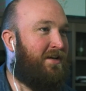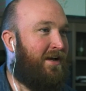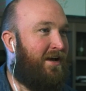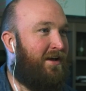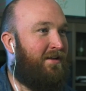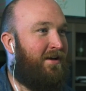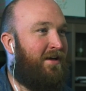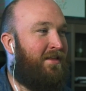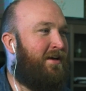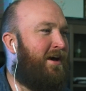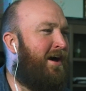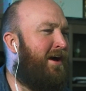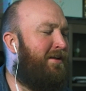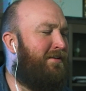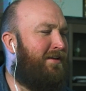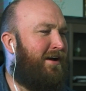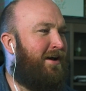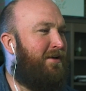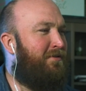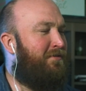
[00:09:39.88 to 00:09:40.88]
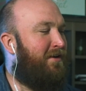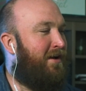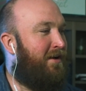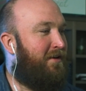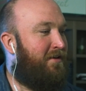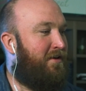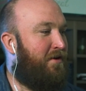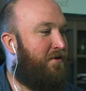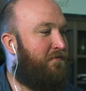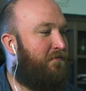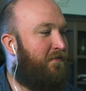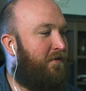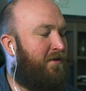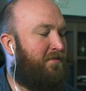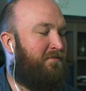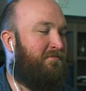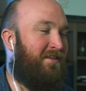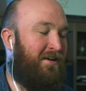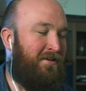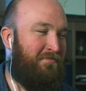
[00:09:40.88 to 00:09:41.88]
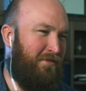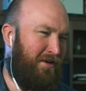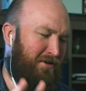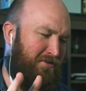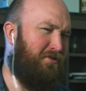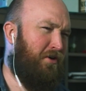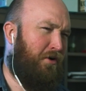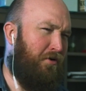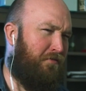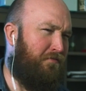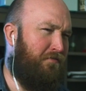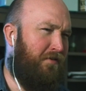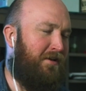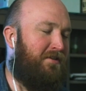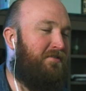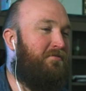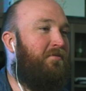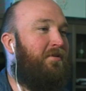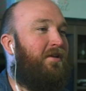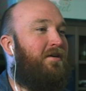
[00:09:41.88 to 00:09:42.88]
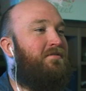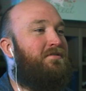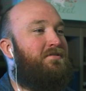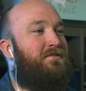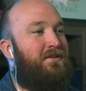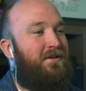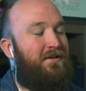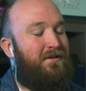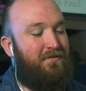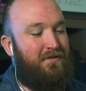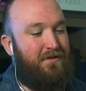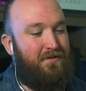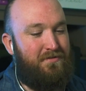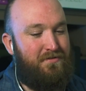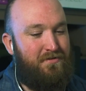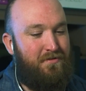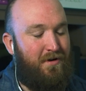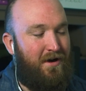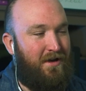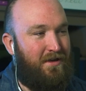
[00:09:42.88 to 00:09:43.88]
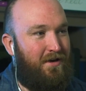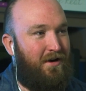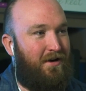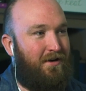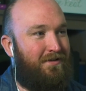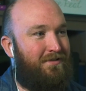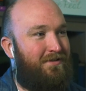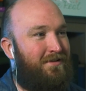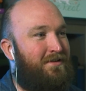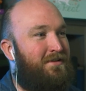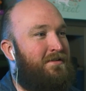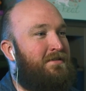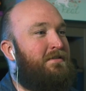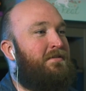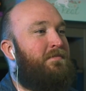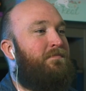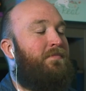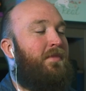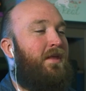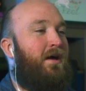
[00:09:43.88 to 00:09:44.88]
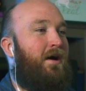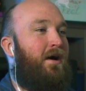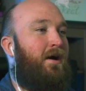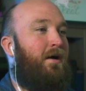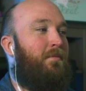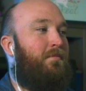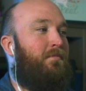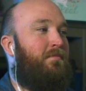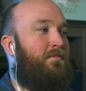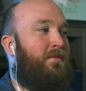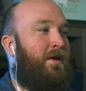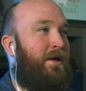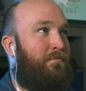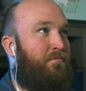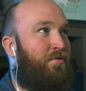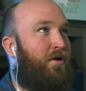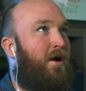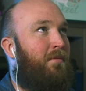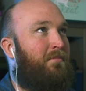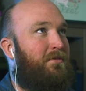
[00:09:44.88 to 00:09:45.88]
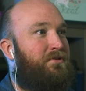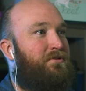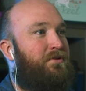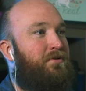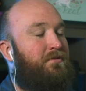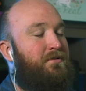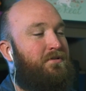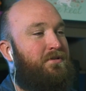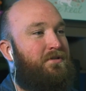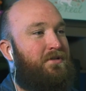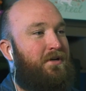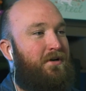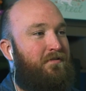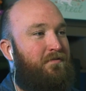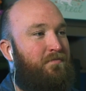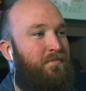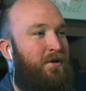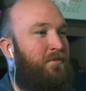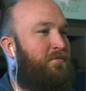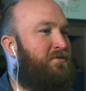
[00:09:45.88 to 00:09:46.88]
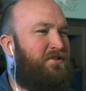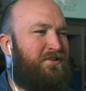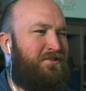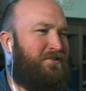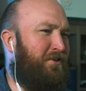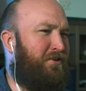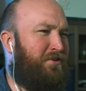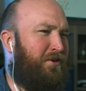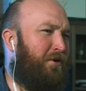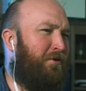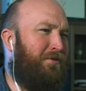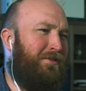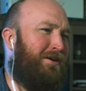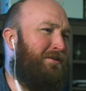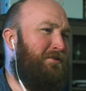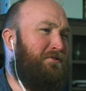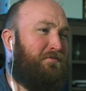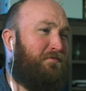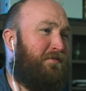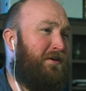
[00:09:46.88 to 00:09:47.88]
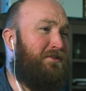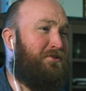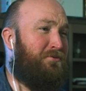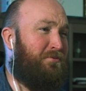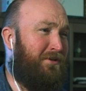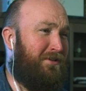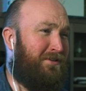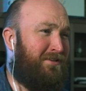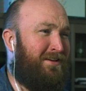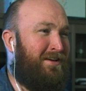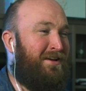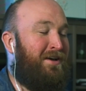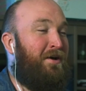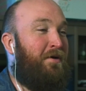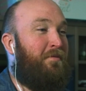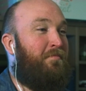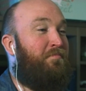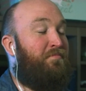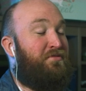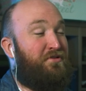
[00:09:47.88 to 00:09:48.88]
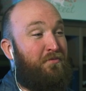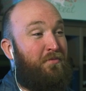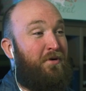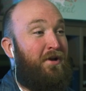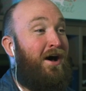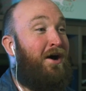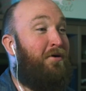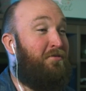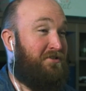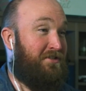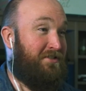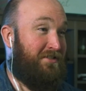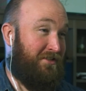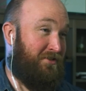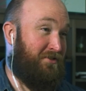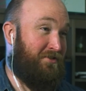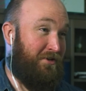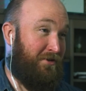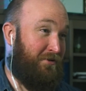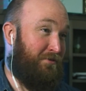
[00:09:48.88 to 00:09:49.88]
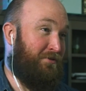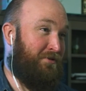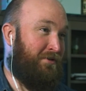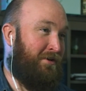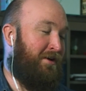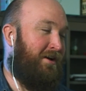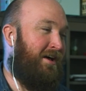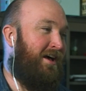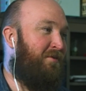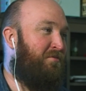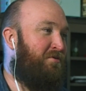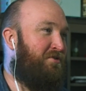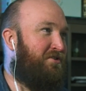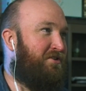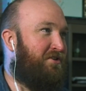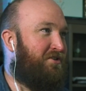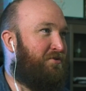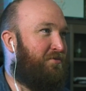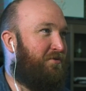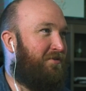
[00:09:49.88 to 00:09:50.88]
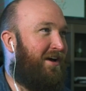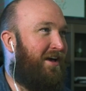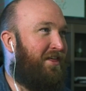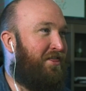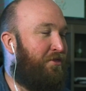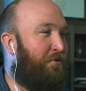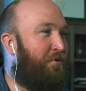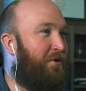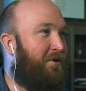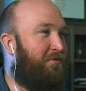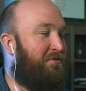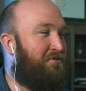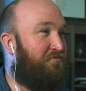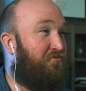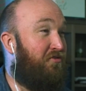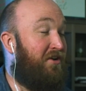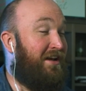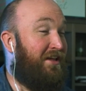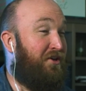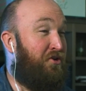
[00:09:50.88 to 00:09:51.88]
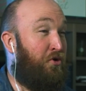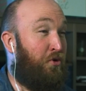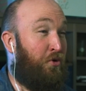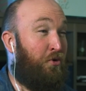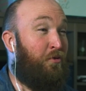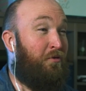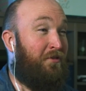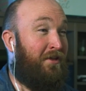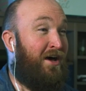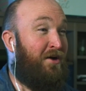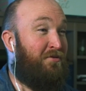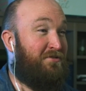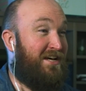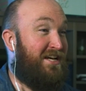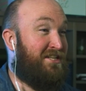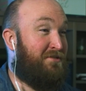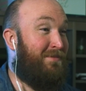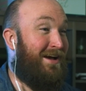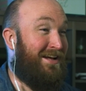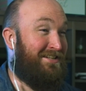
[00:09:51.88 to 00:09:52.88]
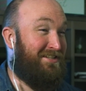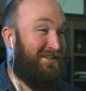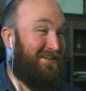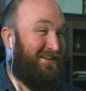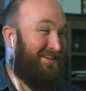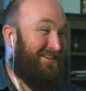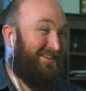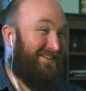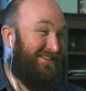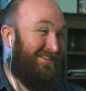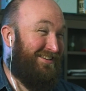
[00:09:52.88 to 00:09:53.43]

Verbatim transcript: I had a girlfriend when I was quite young, in primary school and stuff. But it was just a girl that I was friends with. Yeah. So when I was at discos, I thought it was really cool that I was asthmatic,